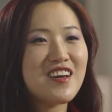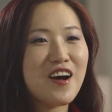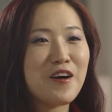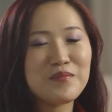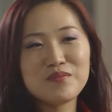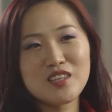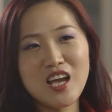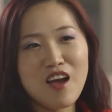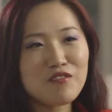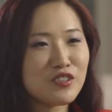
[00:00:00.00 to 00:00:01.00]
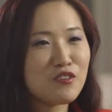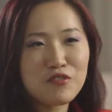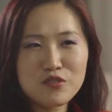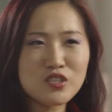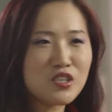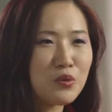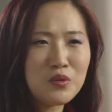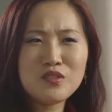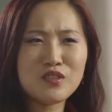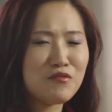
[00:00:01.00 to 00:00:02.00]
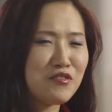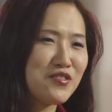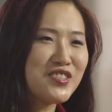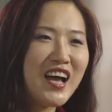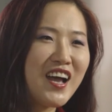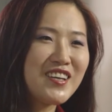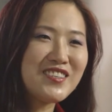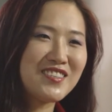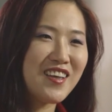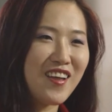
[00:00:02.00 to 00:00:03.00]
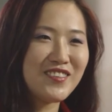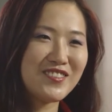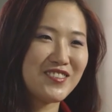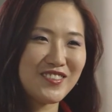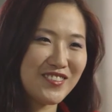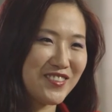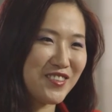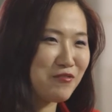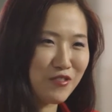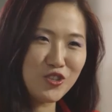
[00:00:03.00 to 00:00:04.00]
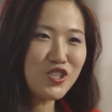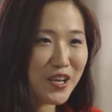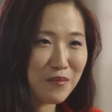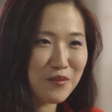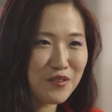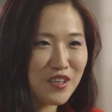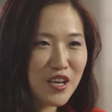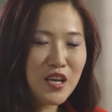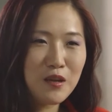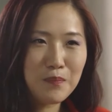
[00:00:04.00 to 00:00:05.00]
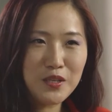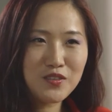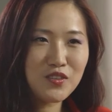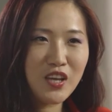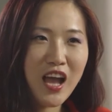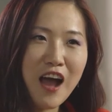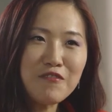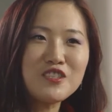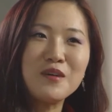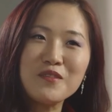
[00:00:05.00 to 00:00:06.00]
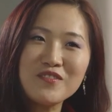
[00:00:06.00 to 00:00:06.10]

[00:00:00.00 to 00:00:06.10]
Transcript: They have different sequence, different size, and different shape, but they have some